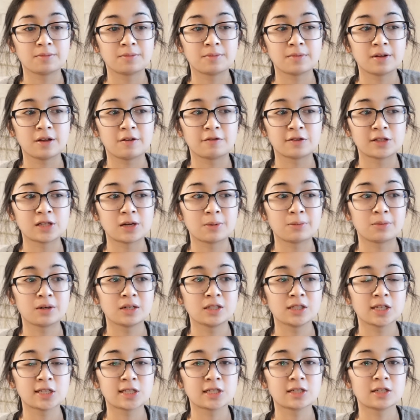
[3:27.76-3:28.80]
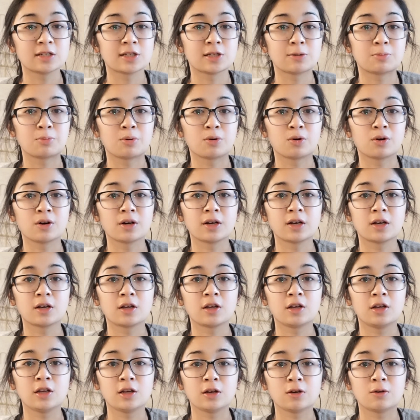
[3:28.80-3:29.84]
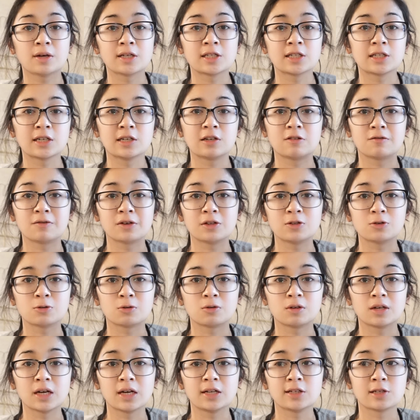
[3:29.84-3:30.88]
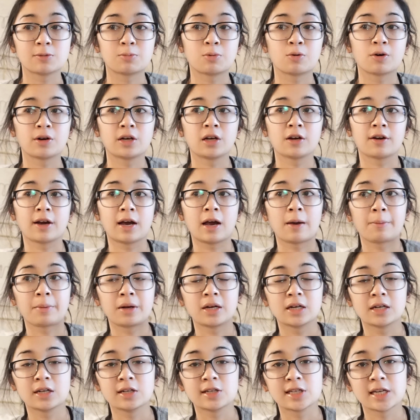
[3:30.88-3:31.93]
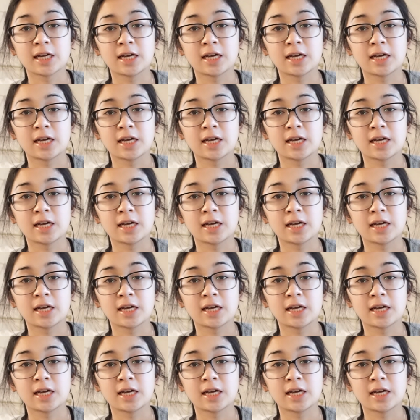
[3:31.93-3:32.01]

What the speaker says: if someone doesn't support you as an individual and support your happiness